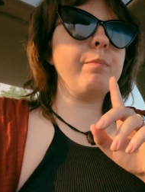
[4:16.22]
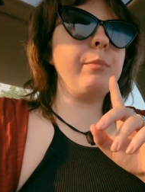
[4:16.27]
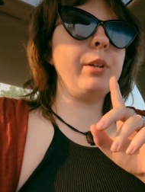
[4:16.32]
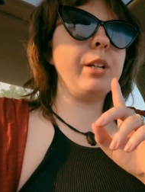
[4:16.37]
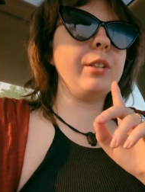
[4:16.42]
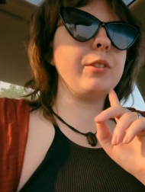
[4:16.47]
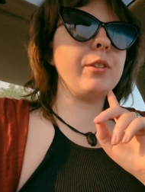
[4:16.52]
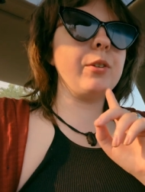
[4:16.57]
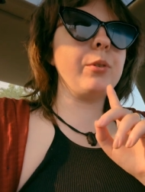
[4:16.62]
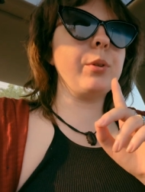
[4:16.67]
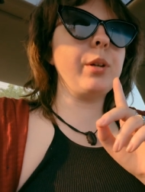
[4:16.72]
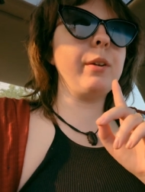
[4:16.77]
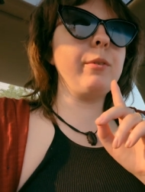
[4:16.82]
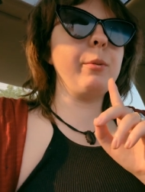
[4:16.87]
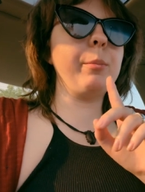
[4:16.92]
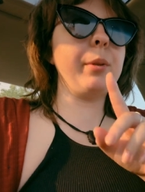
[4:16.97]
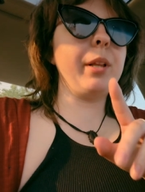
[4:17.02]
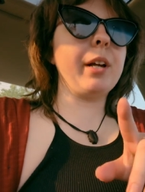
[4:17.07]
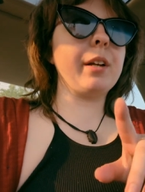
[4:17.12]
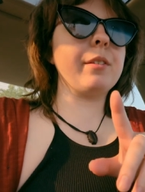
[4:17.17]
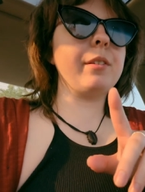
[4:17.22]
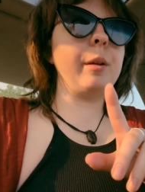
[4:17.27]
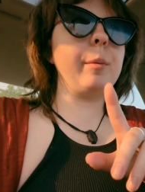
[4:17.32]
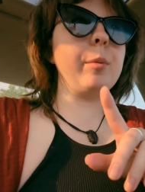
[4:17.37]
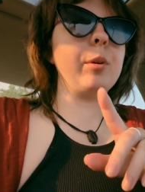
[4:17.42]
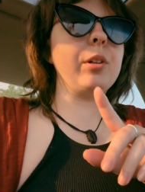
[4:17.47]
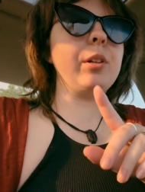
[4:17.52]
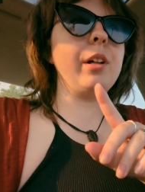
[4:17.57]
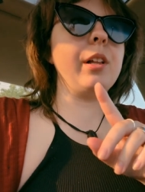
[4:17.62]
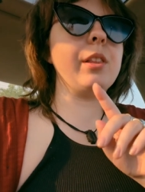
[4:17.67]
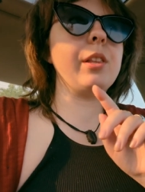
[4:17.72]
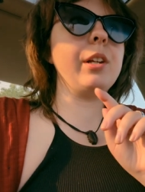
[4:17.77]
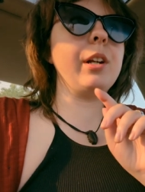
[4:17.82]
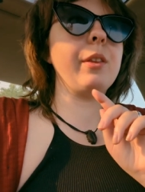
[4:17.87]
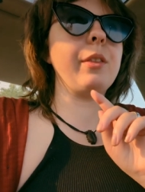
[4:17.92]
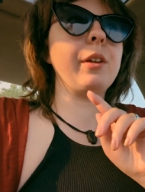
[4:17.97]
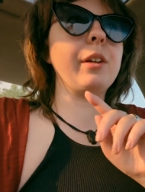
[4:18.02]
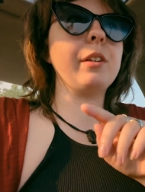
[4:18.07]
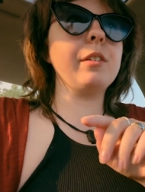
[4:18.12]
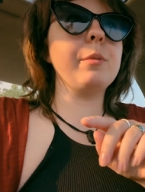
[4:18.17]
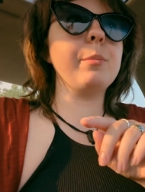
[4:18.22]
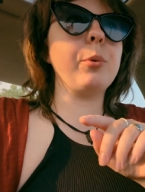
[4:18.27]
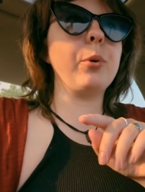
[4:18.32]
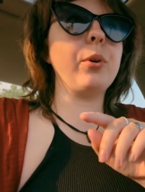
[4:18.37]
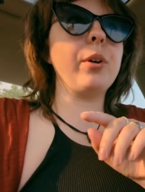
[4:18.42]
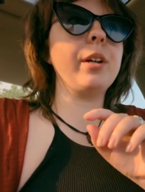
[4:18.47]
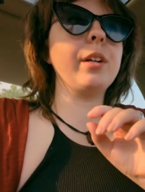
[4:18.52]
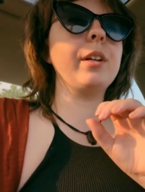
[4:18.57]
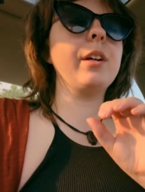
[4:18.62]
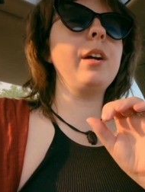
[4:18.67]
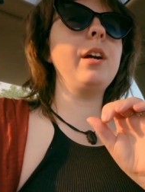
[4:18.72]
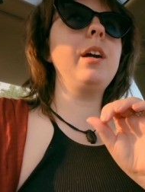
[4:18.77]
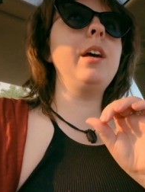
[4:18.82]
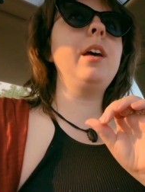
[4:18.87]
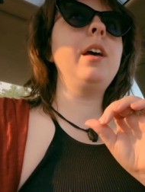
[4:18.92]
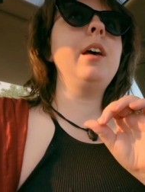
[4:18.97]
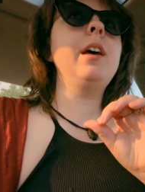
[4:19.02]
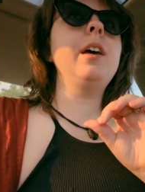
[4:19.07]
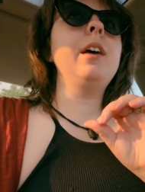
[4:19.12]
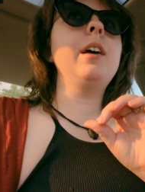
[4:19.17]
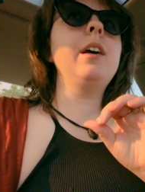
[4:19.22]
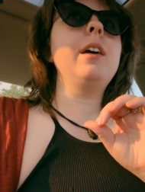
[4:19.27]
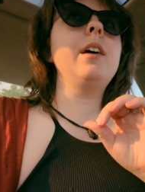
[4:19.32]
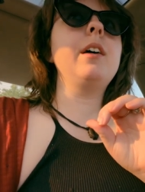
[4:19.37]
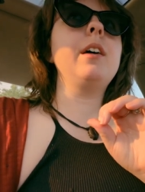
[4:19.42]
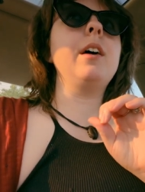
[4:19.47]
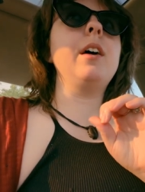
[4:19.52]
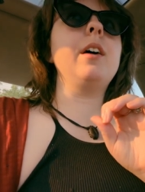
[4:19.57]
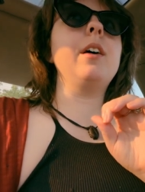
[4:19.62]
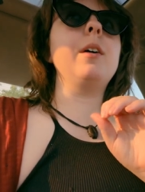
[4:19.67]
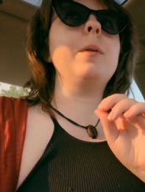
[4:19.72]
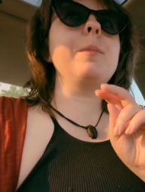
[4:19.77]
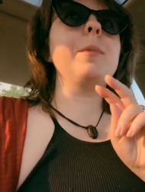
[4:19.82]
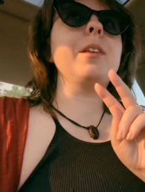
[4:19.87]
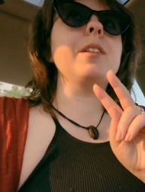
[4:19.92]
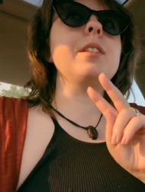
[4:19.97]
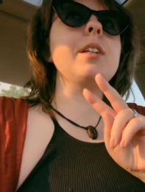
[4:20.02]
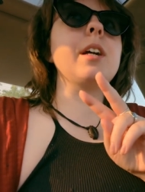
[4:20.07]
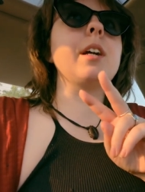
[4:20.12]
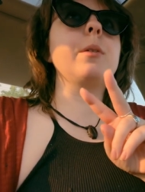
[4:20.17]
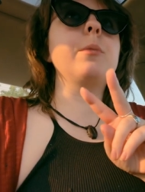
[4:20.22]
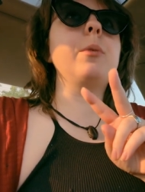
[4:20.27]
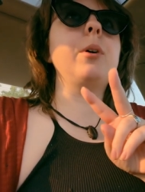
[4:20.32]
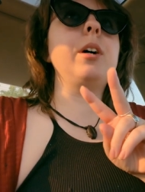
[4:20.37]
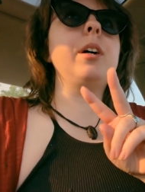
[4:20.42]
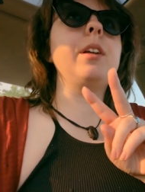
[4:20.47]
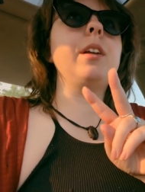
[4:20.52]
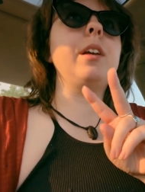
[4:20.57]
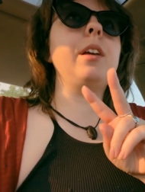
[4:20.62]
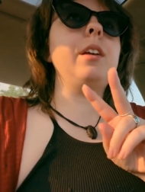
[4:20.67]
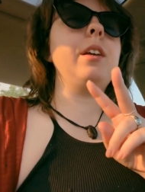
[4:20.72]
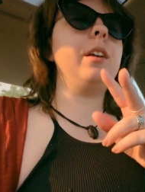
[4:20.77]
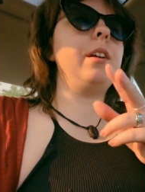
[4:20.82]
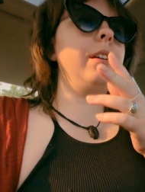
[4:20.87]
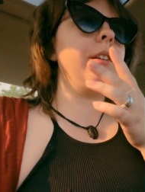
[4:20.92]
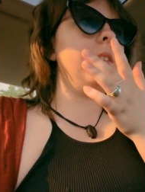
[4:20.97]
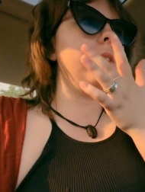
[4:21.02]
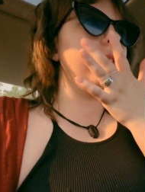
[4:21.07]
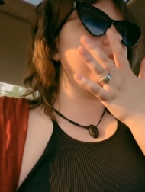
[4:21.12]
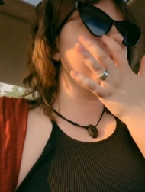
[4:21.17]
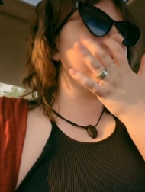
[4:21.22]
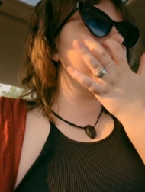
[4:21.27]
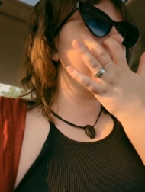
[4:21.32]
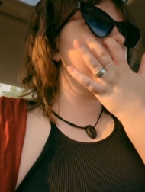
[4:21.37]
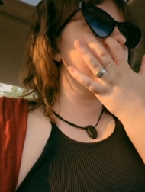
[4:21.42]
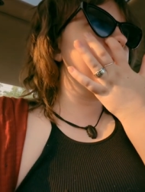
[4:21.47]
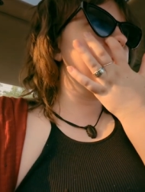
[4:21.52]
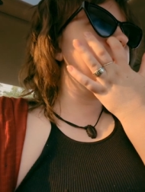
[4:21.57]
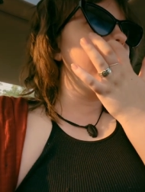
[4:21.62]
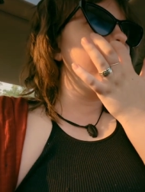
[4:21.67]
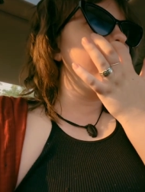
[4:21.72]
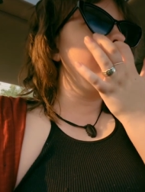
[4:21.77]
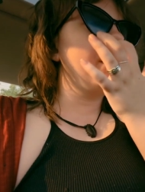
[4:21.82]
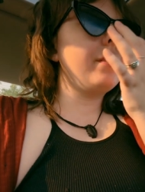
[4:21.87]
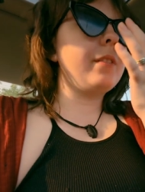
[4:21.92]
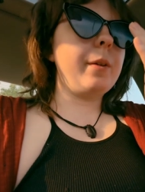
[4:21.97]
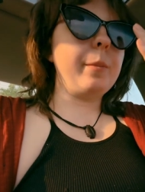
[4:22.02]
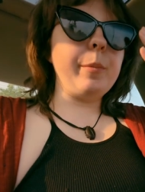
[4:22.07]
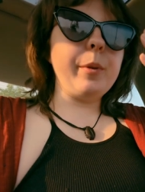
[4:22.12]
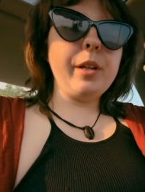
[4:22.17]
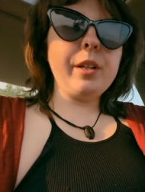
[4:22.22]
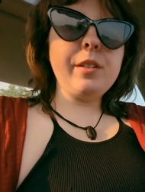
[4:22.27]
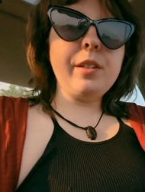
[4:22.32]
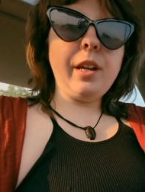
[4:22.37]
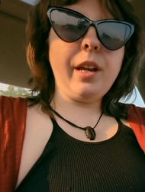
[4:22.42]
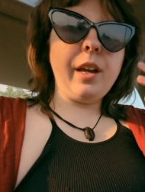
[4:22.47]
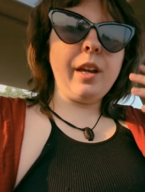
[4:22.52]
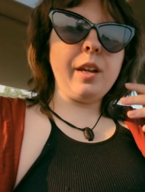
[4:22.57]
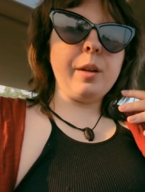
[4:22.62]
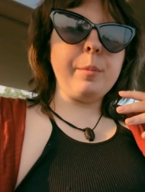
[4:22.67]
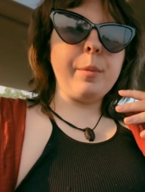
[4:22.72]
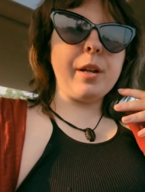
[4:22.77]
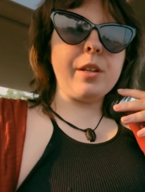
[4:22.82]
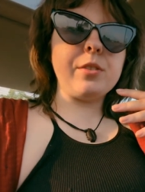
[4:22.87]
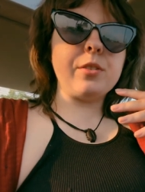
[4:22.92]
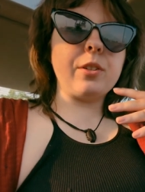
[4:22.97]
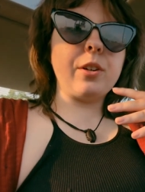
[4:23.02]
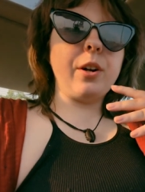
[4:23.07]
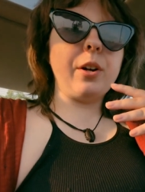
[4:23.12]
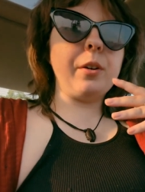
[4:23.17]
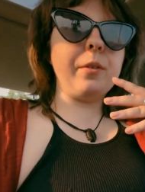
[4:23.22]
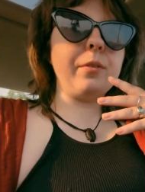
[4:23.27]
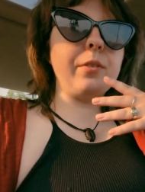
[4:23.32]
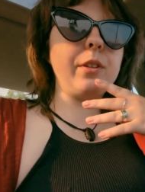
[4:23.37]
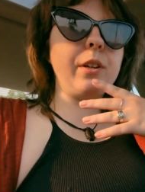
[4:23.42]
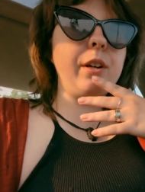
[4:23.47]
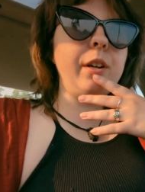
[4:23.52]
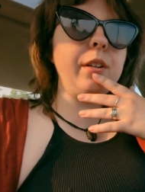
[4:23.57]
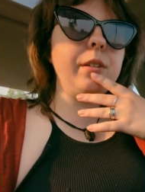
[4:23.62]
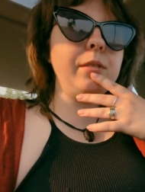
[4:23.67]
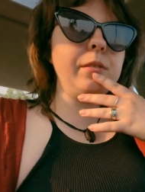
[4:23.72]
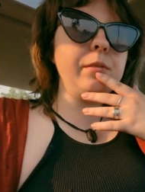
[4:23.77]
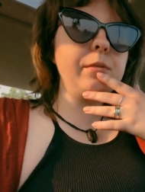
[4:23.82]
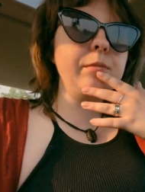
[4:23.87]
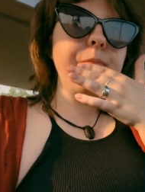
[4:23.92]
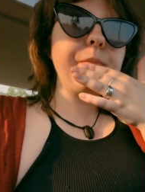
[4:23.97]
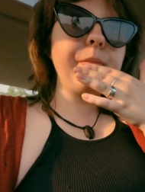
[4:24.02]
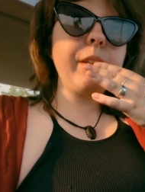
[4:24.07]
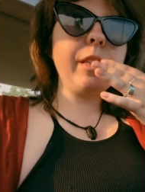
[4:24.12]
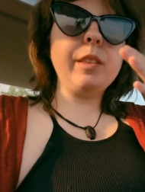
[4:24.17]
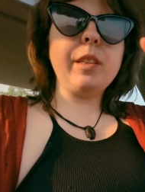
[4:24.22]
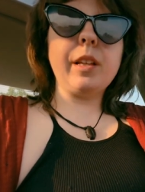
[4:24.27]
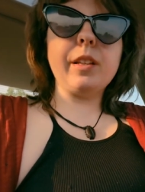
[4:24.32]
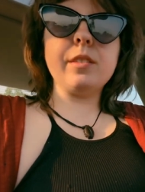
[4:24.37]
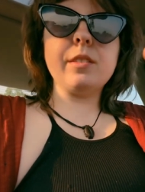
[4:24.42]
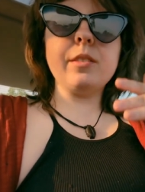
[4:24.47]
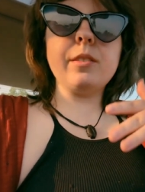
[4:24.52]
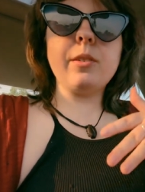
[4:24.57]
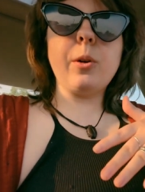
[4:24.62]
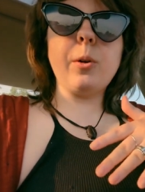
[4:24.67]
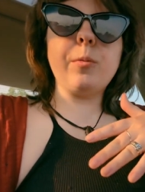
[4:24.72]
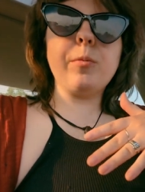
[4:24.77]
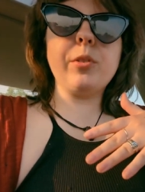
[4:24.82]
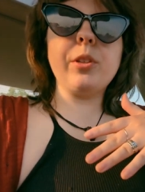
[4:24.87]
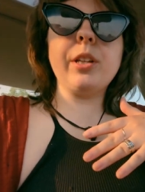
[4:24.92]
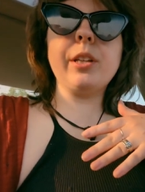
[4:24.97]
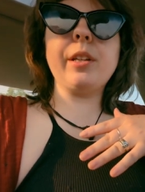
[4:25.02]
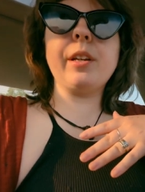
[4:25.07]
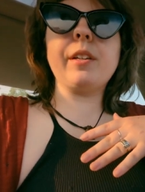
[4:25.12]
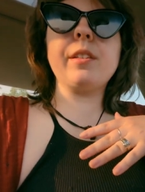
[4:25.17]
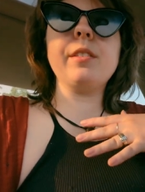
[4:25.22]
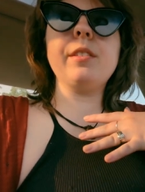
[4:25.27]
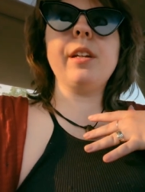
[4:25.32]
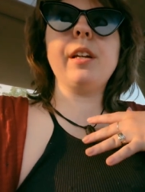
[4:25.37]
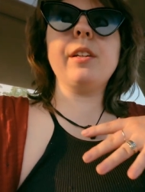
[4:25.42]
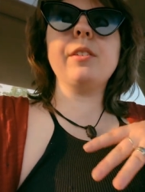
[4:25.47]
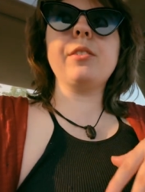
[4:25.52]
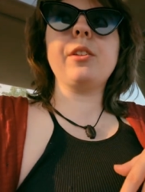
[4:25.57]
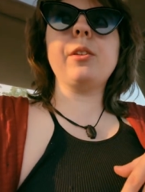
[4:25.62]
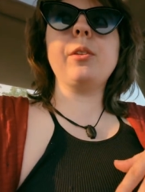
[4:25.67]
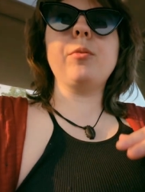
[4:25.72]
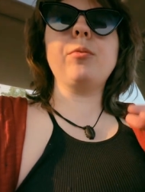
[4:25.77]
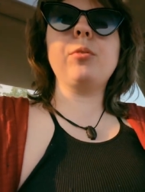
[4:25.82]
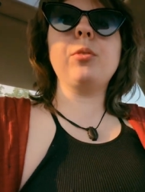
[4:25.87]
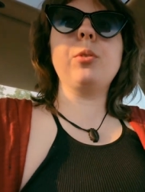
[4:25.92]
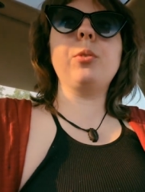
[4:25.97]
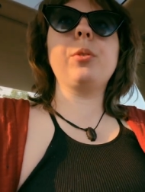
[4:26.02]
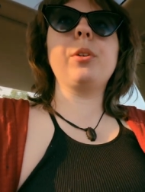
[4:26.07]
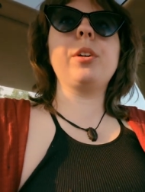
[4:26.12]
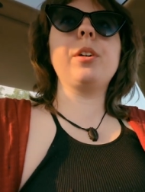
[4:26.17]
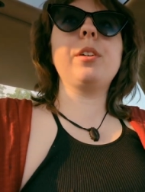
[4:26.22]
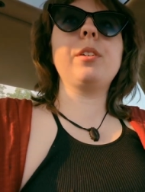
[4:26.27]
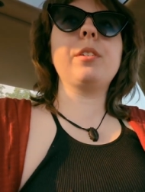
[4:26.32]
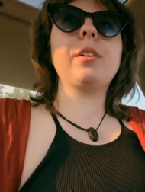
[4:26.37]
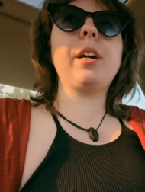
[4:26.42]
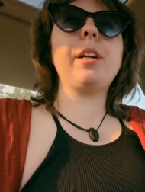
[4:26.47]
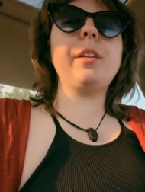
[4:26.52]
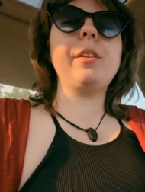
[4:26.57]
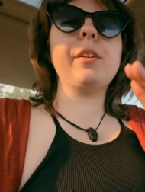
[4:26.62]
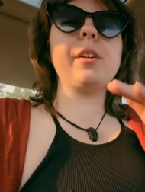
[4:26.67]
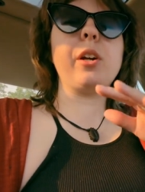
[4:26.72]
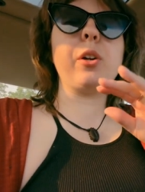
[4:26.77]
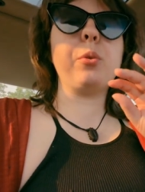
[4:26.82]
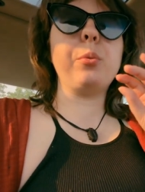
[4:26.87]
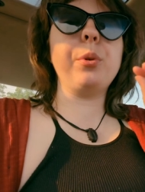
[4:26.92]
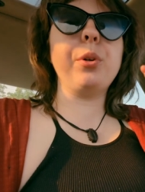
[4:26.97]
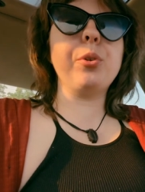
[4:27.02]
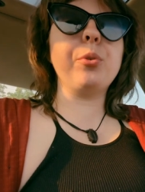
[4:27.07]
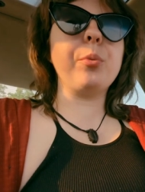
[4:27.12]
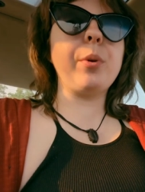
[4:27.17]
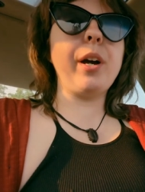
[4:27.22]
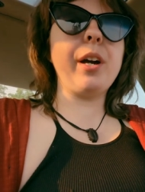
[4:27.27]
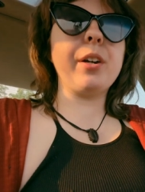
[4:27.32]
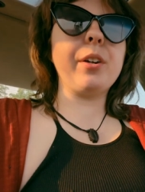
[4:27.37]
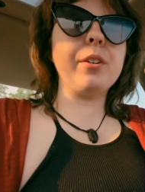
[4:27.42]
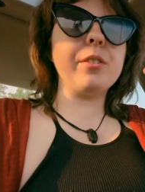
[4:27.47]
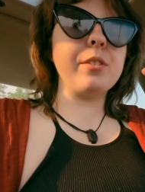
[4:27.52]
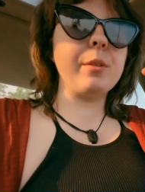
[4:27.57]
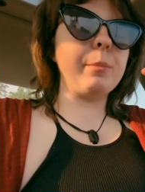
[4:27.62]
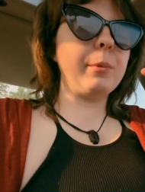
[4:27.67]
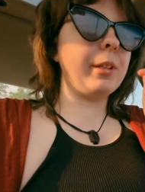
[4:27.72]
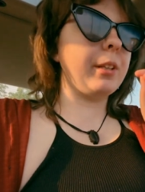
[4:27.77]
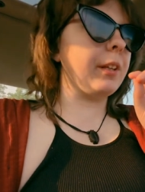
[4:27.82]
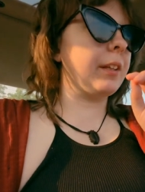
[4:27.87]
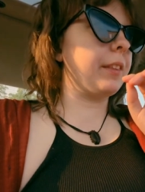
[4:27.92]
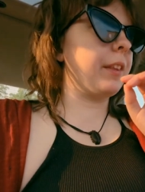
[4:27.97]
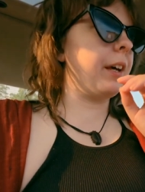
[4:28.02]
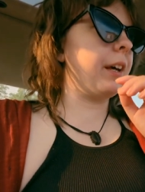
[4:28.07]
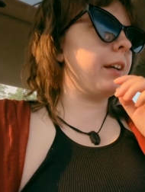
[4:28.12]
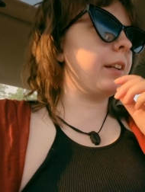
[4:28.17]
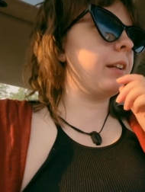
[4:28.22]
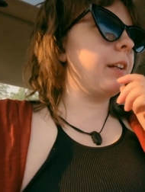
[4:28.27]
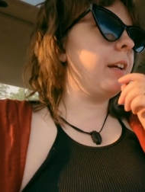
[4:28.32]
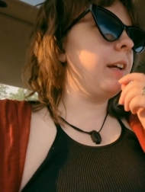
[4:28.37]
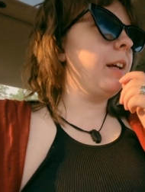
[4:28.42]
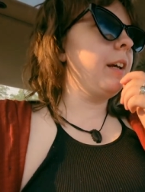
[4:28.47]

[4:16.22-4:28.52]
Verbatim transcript: because I only have a black tablecloth and I think it's boring. The second one is something to hang my scarves on that's hopefully like stands on the floor, kind of like a quilt rack or something like that.